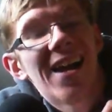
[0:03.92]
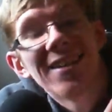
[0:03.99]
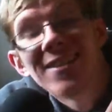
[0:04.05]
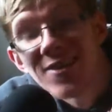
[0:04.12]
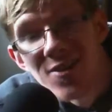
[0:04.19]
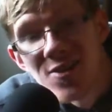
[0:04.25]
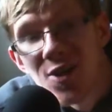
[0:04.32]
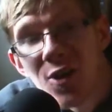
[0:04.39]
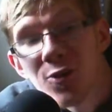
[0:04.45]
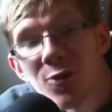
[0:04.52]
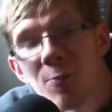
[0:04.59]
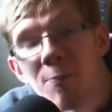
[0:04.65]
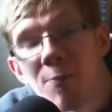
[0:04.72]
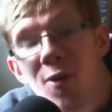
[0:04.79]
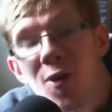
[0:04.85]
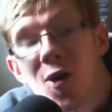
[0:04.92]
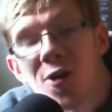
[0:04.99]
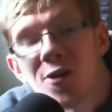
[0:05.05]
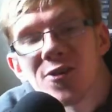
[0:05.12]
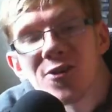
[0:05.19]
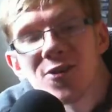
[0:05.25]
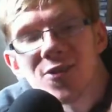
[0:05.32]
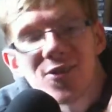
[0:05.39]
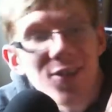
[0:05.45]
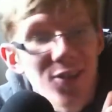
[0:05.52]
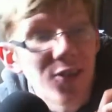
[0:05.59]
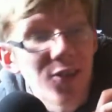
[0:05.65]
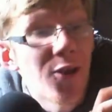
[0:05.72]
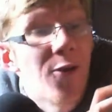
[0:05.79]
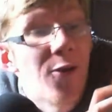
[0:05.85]
It's another box.
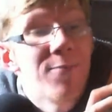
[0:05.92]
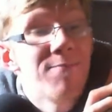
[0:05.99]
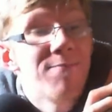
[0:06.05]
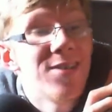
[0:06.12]
No, it